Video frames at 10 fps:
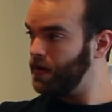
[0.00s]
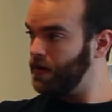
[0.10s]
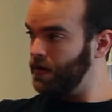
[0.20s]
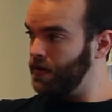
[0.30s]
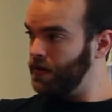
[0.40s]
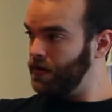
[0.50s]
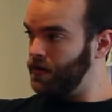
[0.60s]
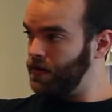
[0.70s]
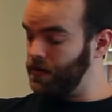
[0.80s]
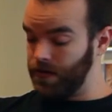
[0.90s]

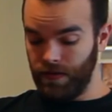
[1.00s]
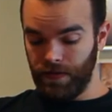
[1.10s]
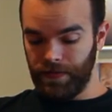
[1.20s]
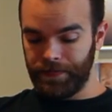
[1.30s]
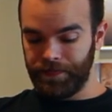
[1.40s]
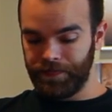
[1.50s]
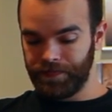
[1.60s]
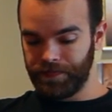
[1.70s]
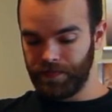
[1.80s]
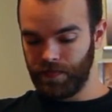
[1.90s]

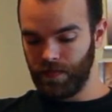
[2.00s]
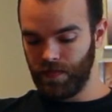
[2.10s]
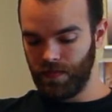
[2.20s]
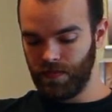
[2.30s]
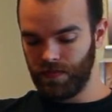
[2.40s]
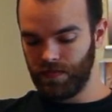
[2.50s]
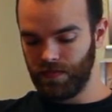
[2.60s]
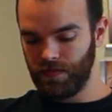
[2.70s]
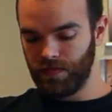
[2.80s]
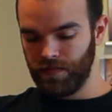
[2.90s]

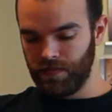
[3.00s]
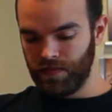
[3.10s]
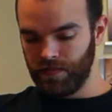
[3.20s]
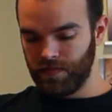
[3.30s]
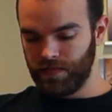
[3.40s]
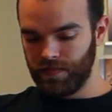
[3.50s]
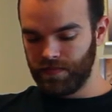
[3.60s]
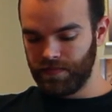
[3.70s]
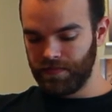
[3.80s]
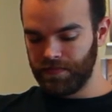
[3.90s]

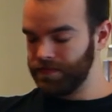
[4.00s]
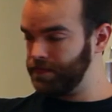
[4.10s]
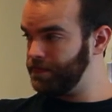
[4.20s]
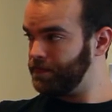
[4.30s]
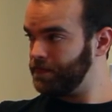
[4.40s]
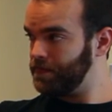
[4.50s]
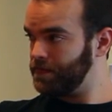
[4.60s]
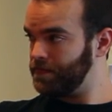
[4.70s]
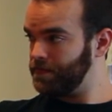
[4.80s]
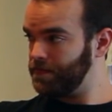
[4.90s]

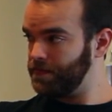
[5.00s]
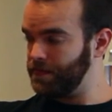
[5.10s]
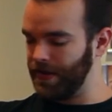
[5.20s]
(silent)